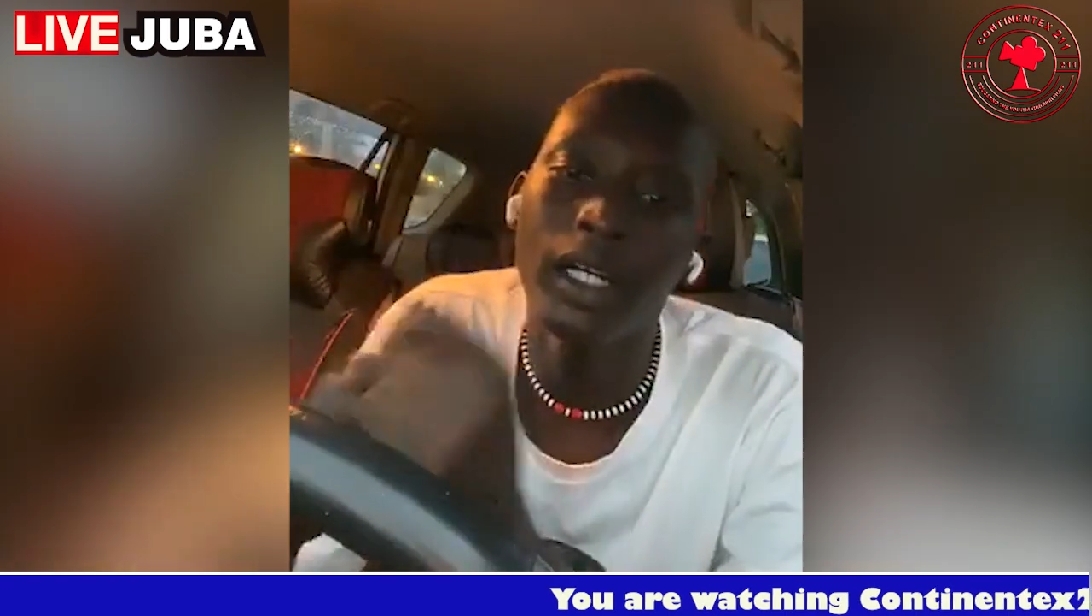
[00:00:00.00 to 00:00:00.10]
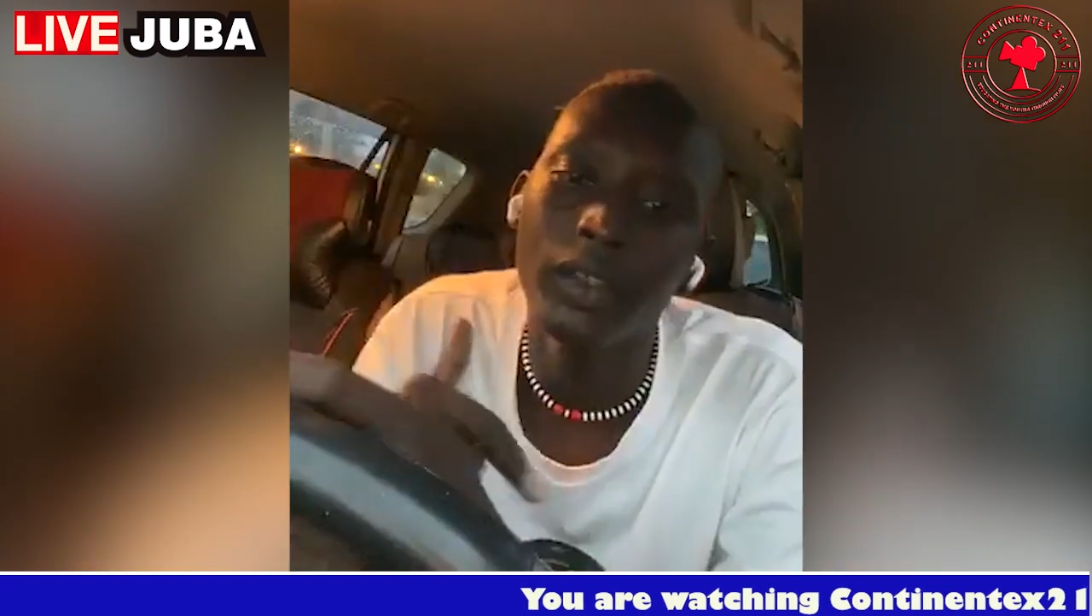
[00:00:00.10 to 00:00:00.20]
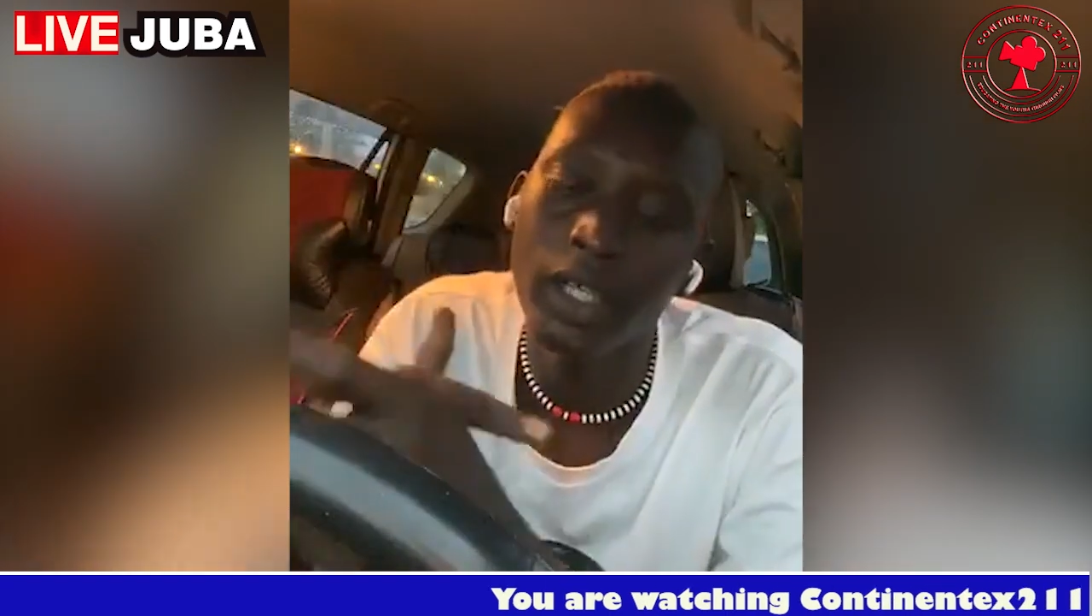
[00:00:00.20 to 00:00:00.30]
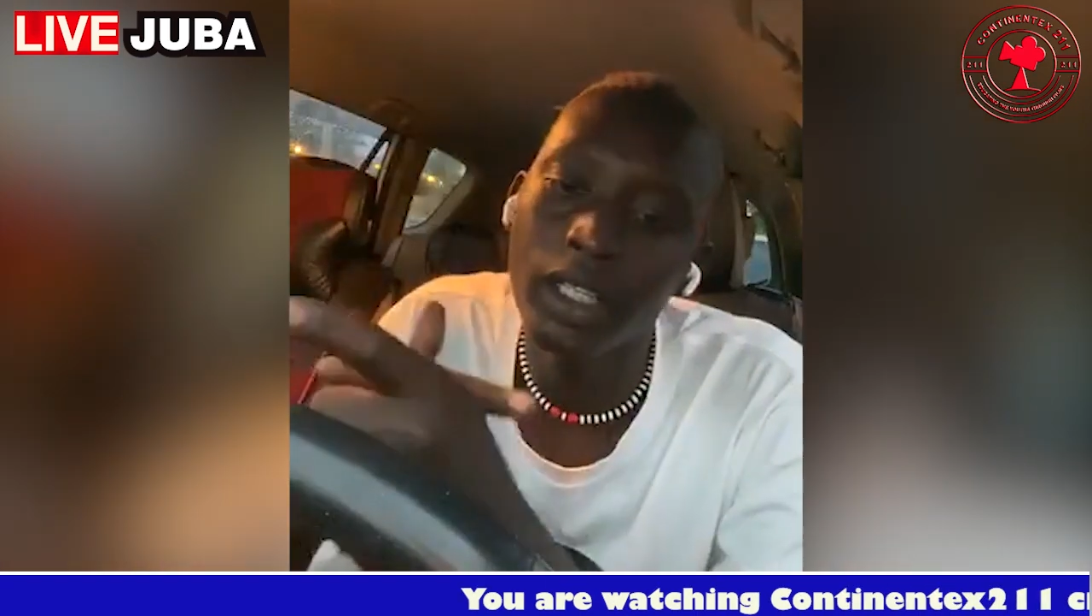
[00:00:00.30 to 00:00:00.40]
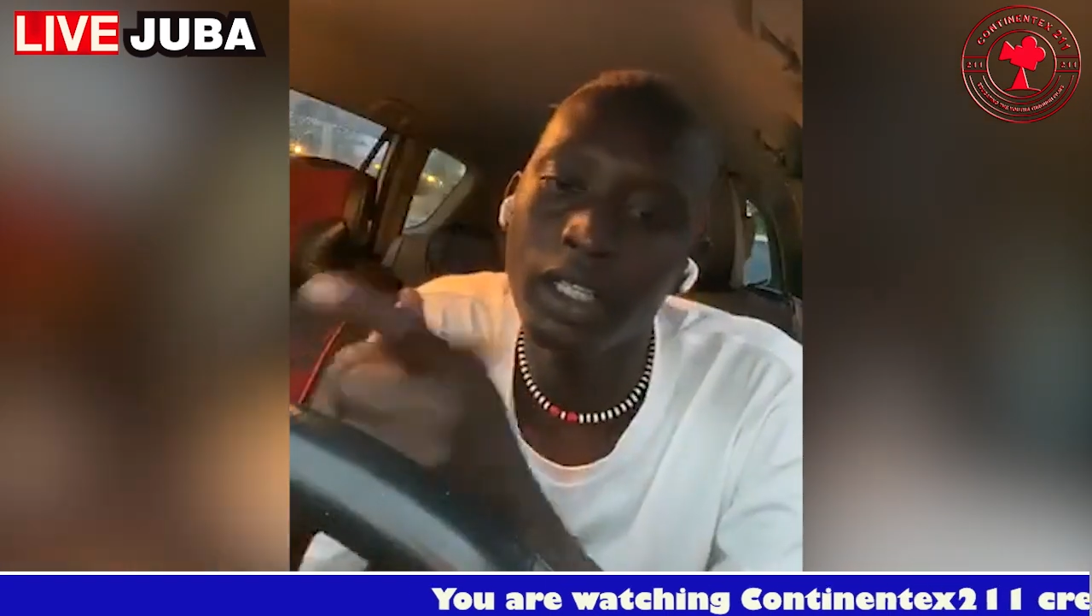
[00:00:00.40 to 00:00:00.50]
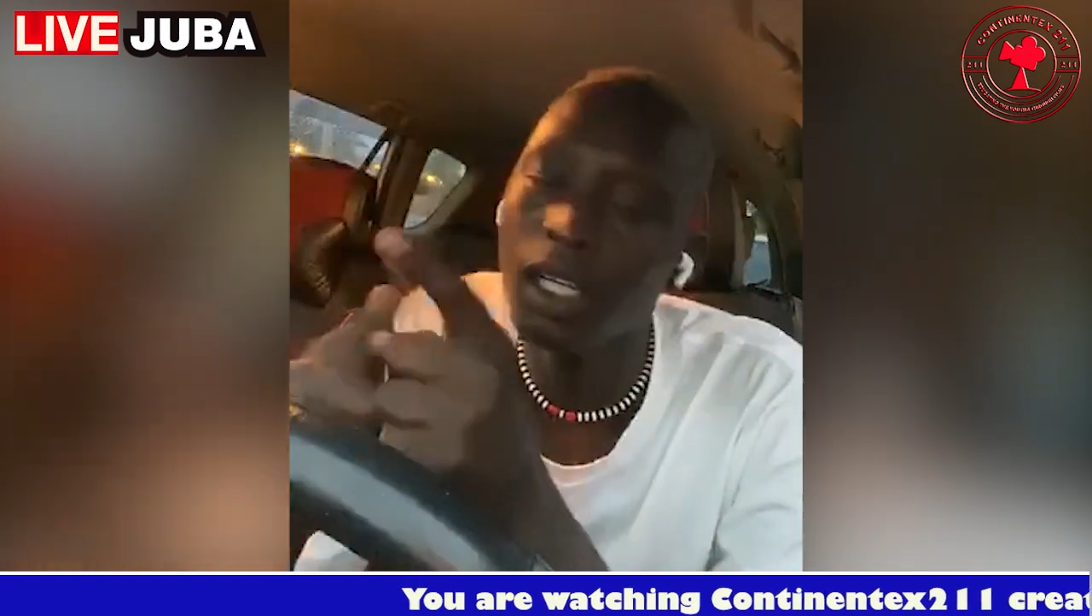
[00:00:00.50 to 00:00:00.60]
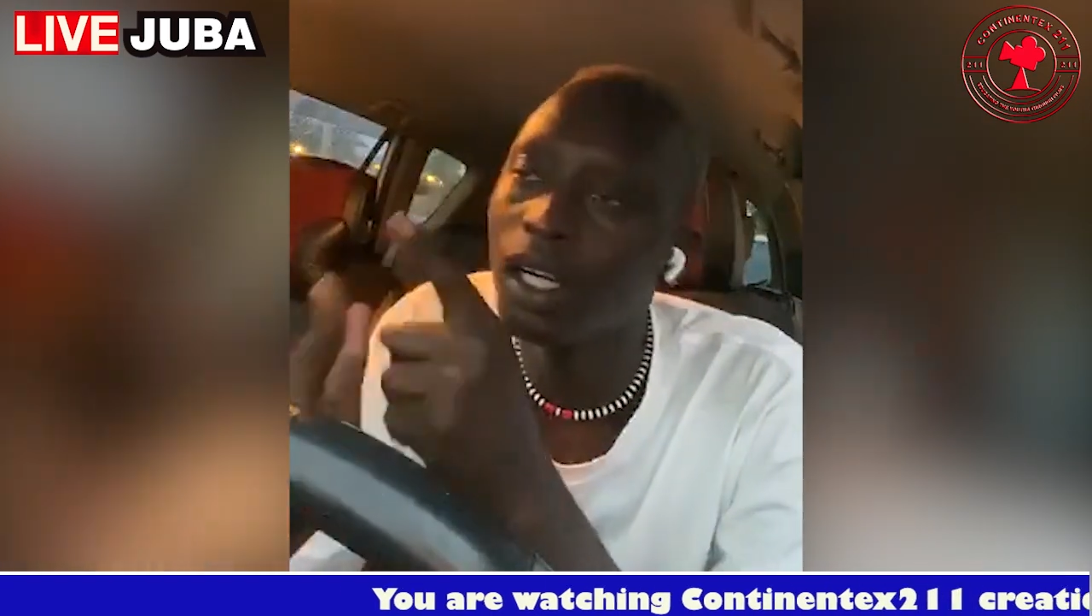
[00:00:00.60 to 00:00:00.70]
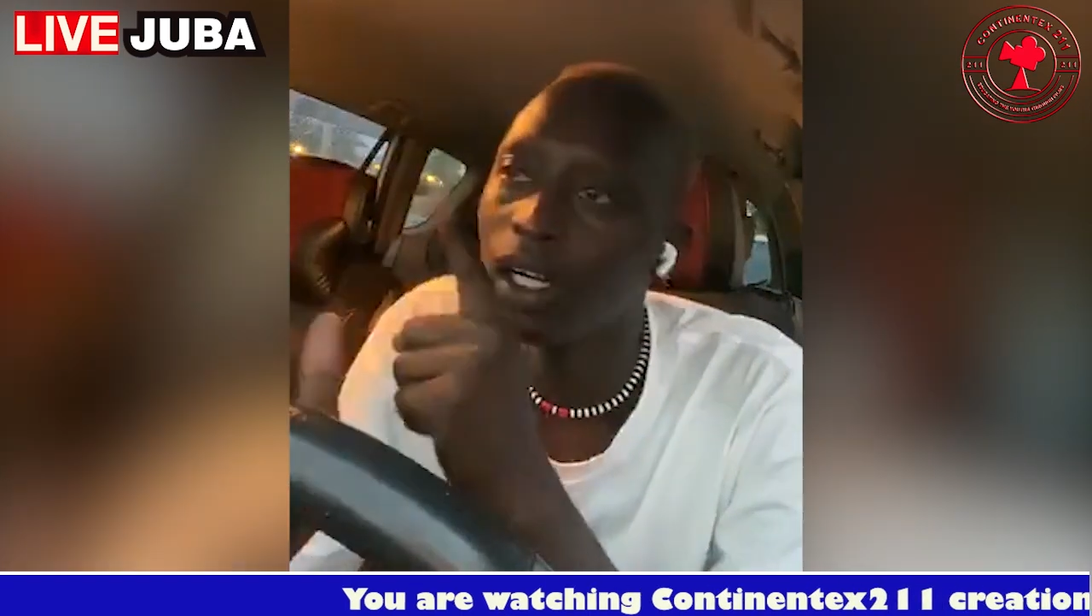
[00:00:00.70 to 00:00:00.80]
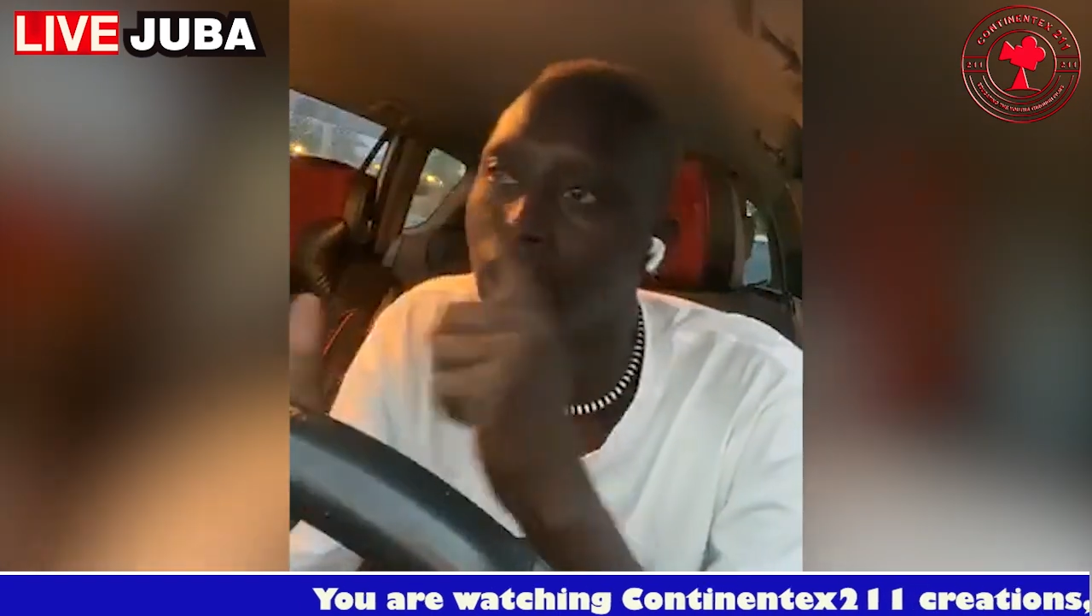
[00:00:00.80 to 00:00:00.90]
And then